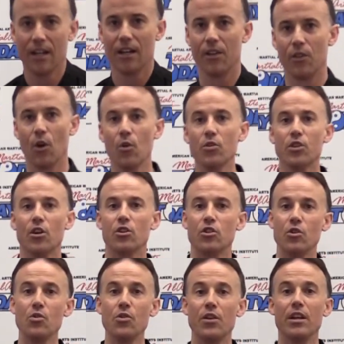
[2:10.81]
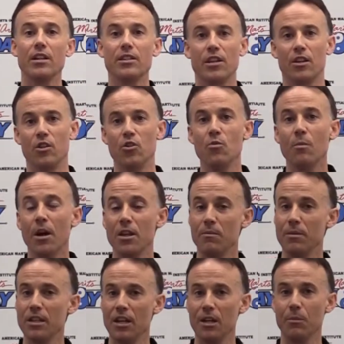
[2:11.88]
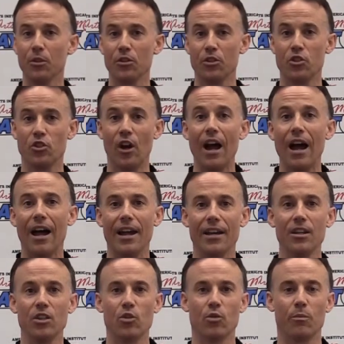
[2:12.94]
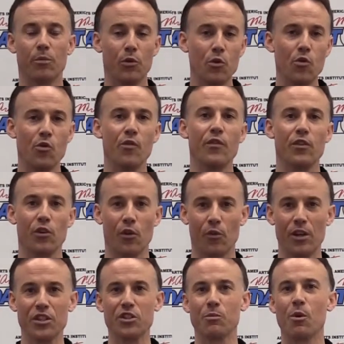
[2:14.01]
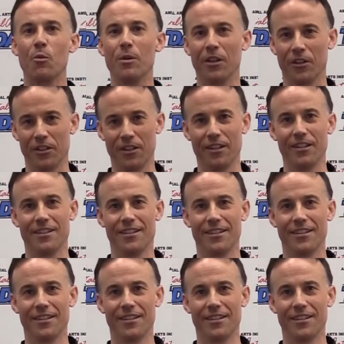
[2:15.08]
And those are two things that you might be able to try to improve your wrist mobility.